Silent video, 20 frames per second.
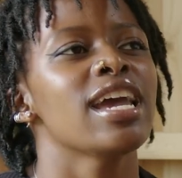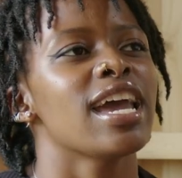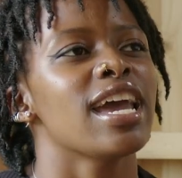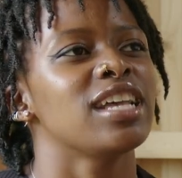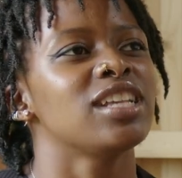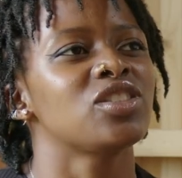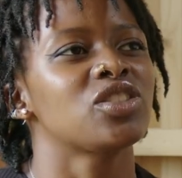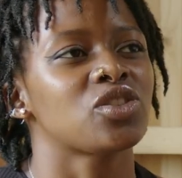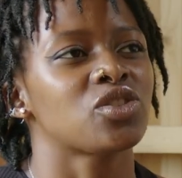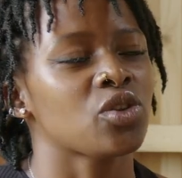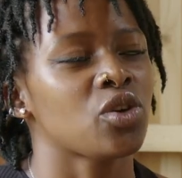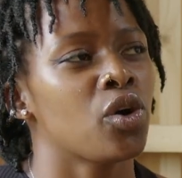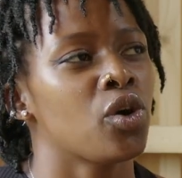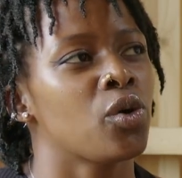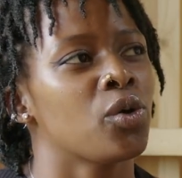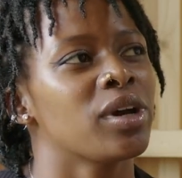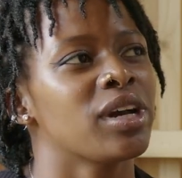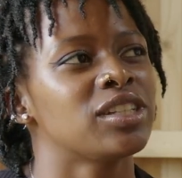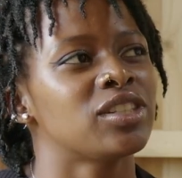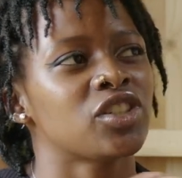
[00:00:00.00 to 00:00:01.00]

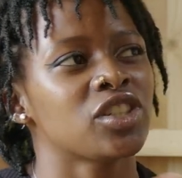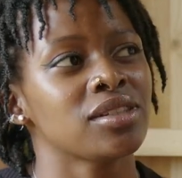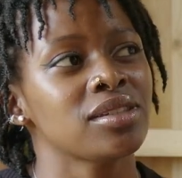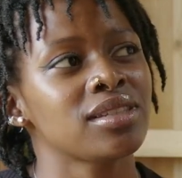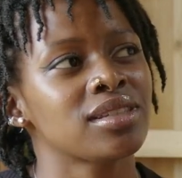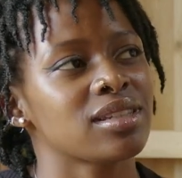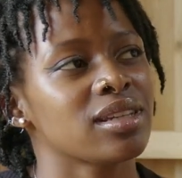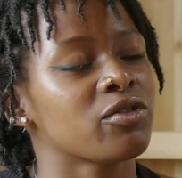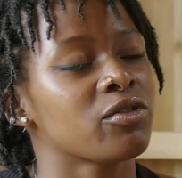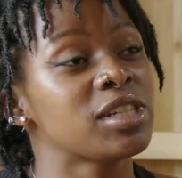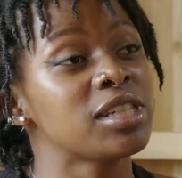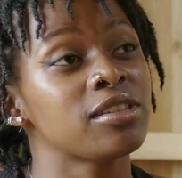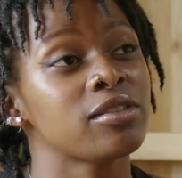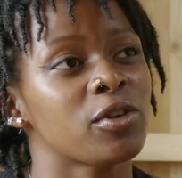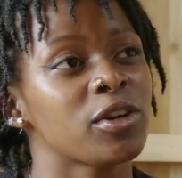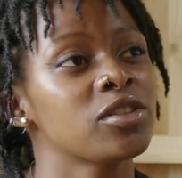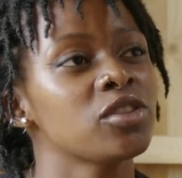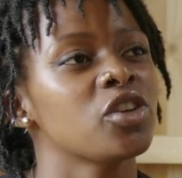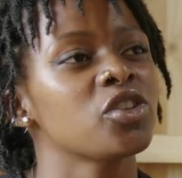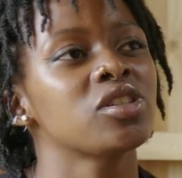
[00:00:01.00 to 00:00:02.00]

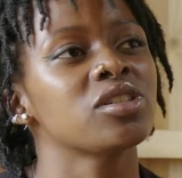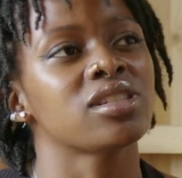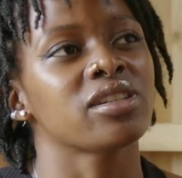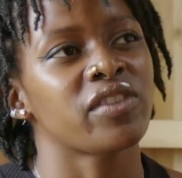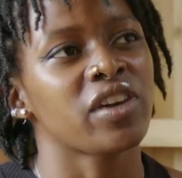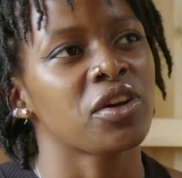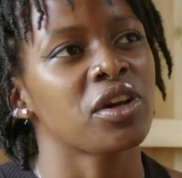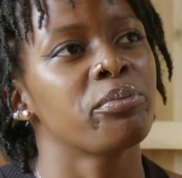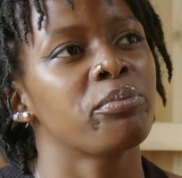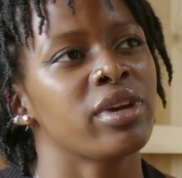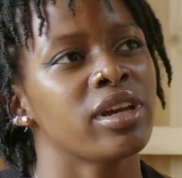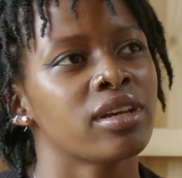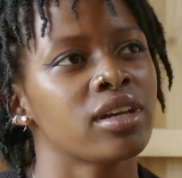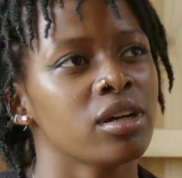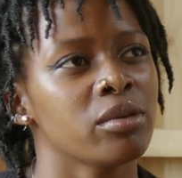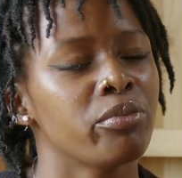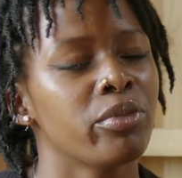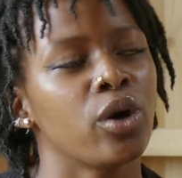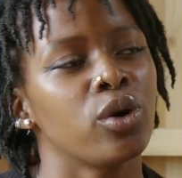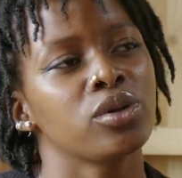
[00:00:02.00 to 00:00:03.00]
Research is a very big
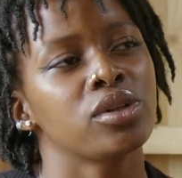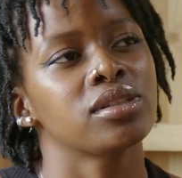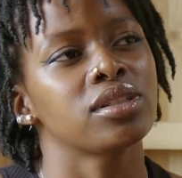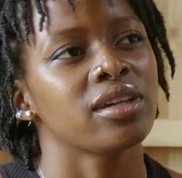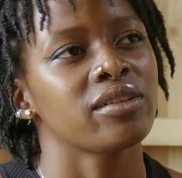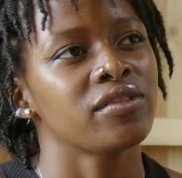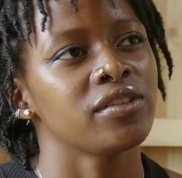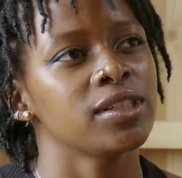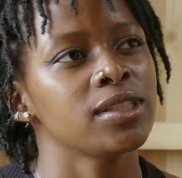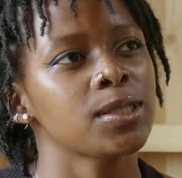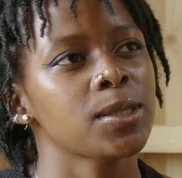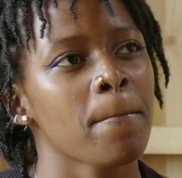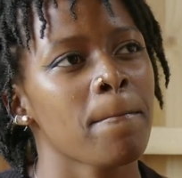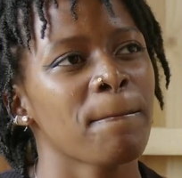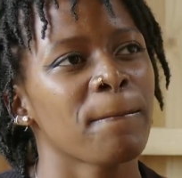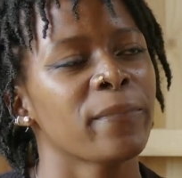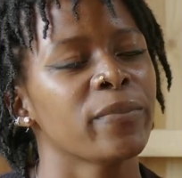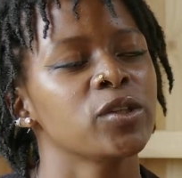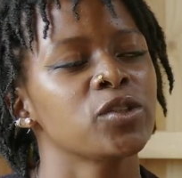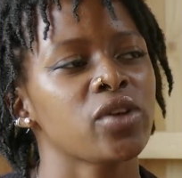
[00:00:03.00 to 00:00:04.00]
component of it.
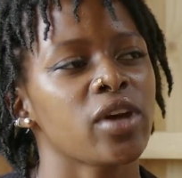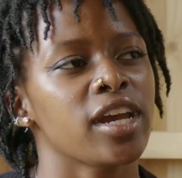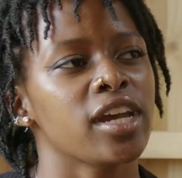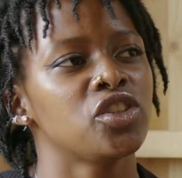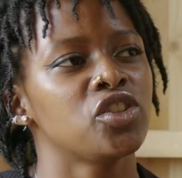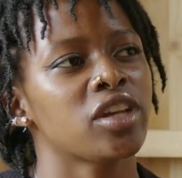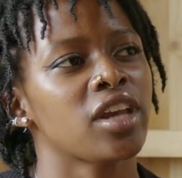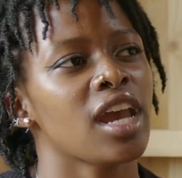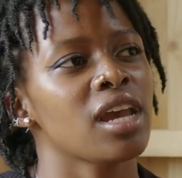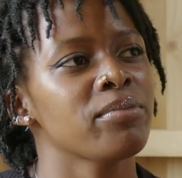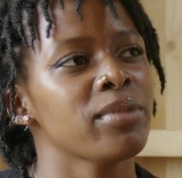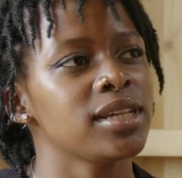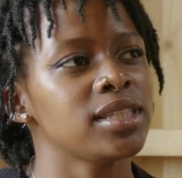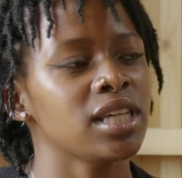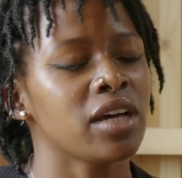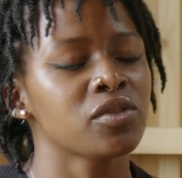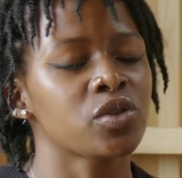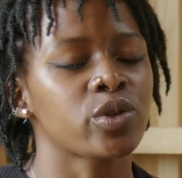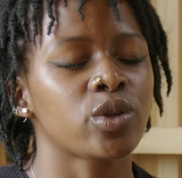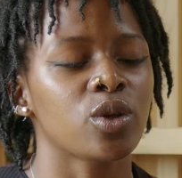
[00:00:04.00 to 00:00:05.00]
So I educate
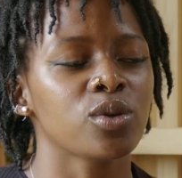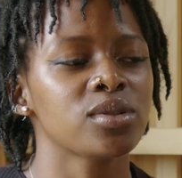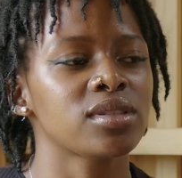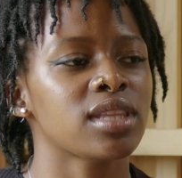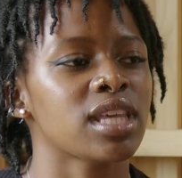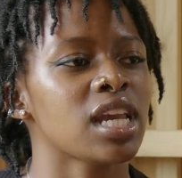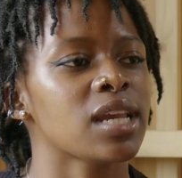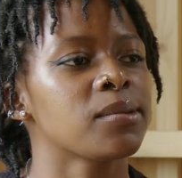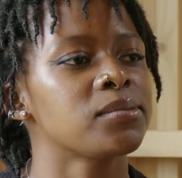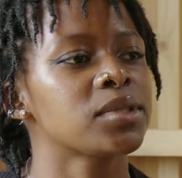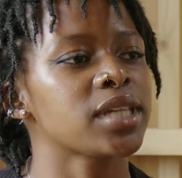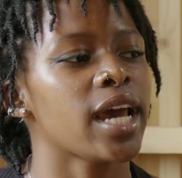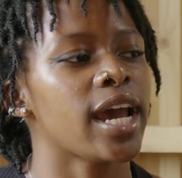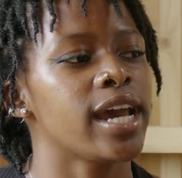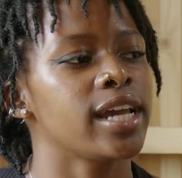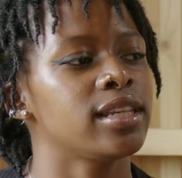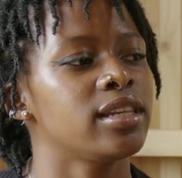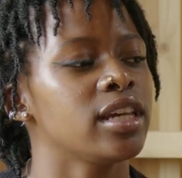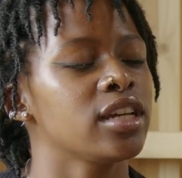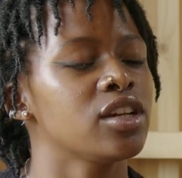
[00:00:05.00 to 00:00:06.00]
myself on those themes.
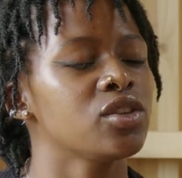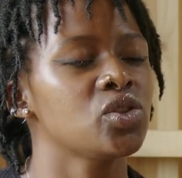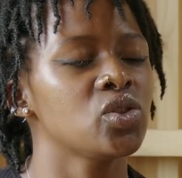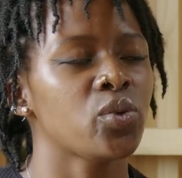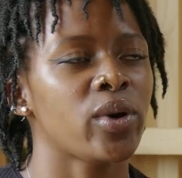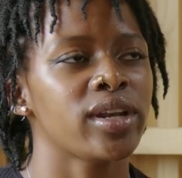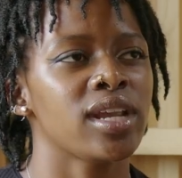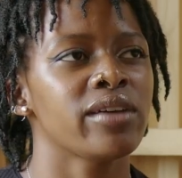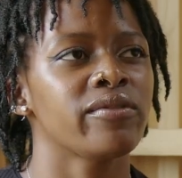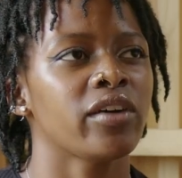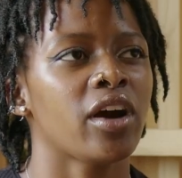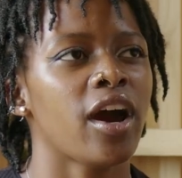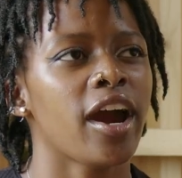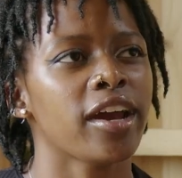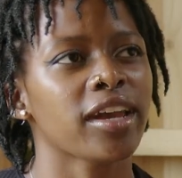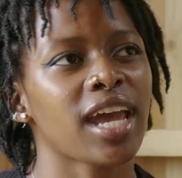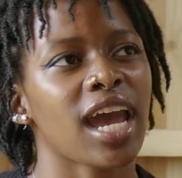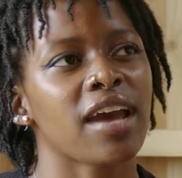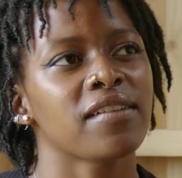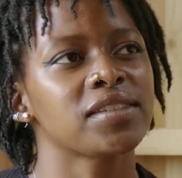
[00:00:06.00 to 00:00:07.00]
I dig into whatever
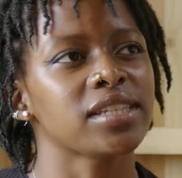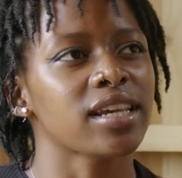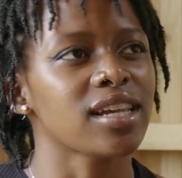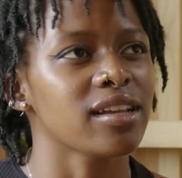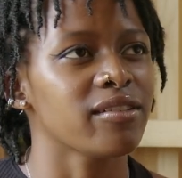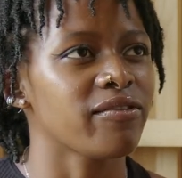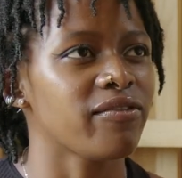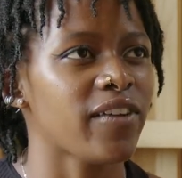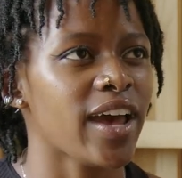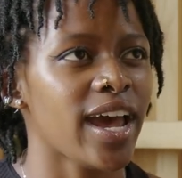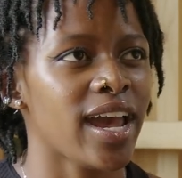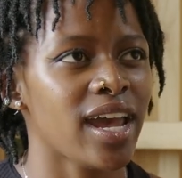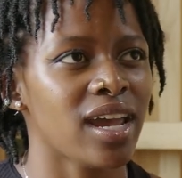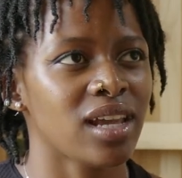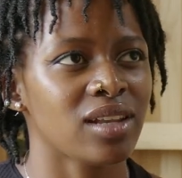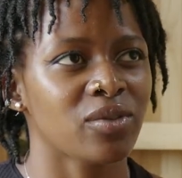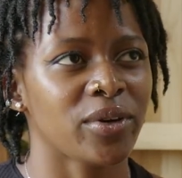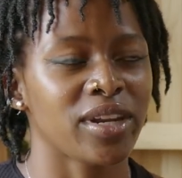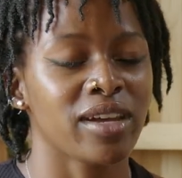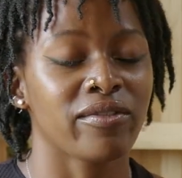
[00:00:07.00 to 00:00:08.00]
archives I can
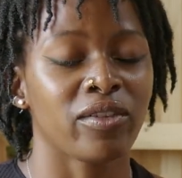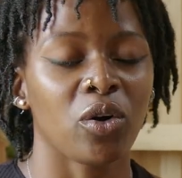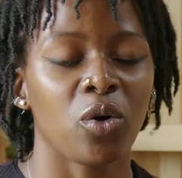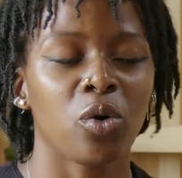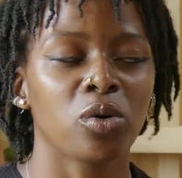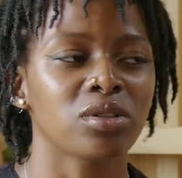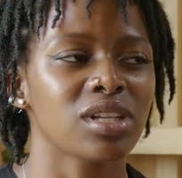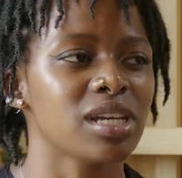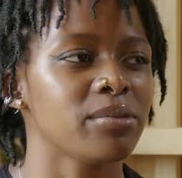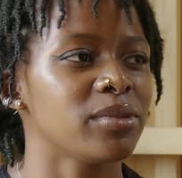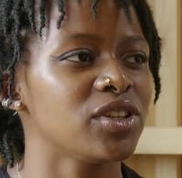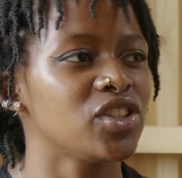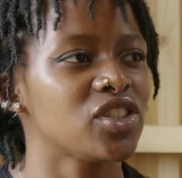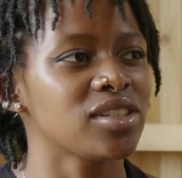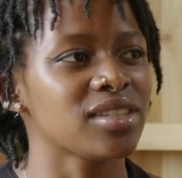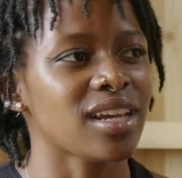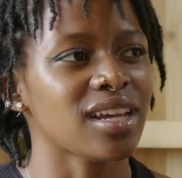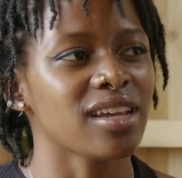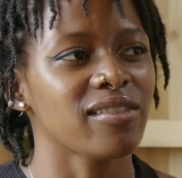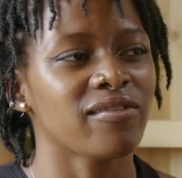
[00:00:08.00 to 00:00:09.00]
find, whatever old
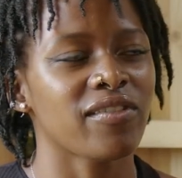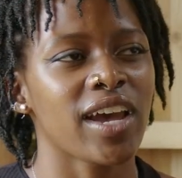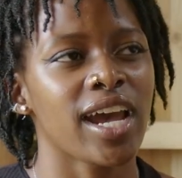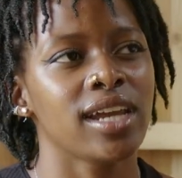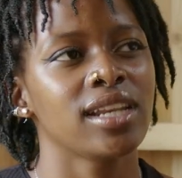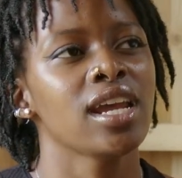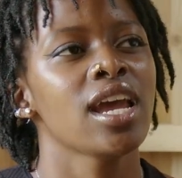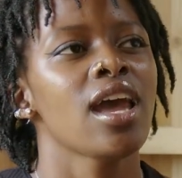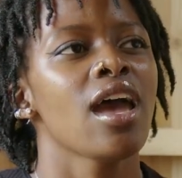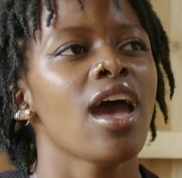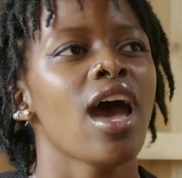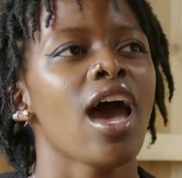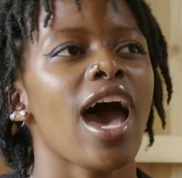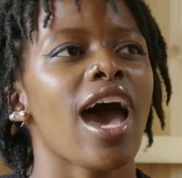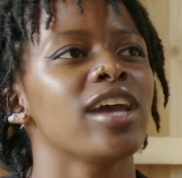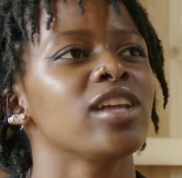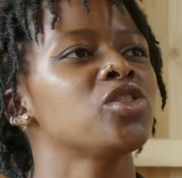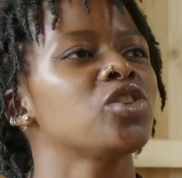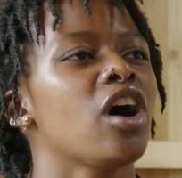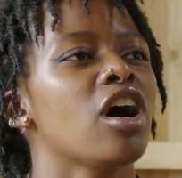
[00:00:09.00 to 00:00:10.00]
images I can find.
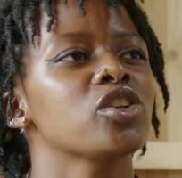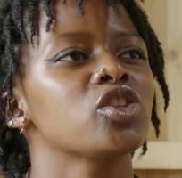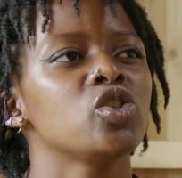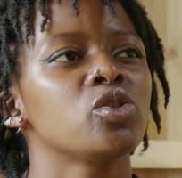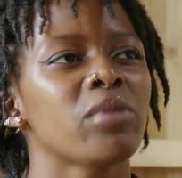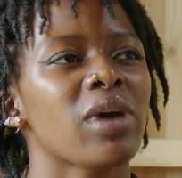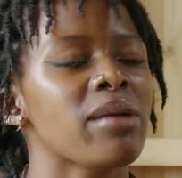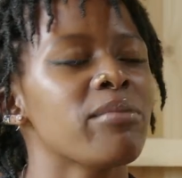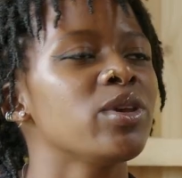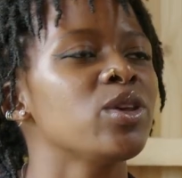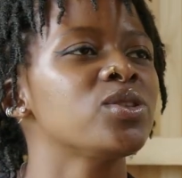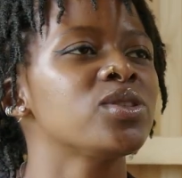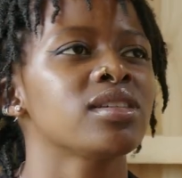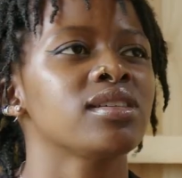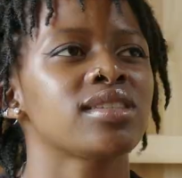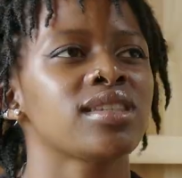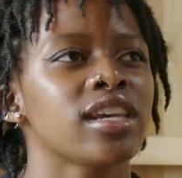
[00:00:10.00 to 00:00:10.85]
I talk to my muses,